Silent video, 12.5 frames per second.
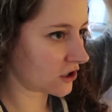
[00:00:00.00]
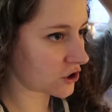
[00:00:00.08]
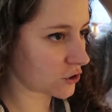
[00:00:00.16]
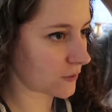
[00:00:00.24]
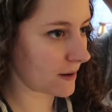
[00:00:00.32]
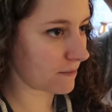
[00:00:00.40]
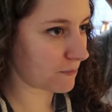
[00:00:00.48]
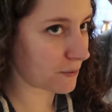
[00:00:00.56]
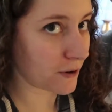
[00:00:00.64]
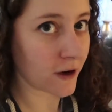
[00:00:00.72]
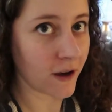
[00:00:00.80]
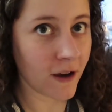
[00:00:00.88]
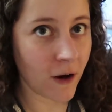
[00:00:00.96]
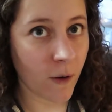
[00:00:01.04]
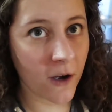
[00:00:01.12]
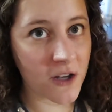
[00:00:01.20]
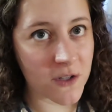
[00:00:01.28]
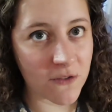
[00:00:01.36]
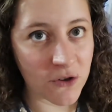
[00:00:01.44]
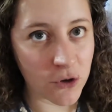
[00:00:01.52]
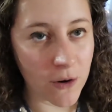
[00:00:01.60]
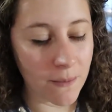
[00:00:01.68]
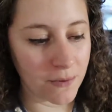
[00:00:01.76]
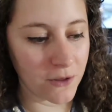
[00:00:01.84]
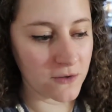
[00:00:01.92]
Shrimp, oils of
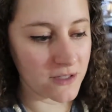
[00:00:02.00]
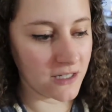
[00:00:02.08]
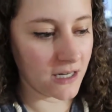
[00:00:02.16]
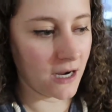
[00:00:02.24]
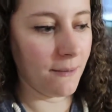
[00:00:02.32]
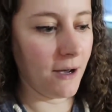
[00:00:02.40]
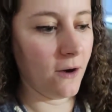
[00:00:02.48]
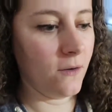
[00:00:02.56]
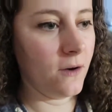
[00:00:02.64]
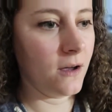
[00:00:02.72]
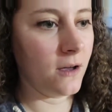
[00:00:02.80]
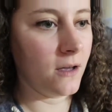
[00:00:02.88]
shrimp, those need to come out.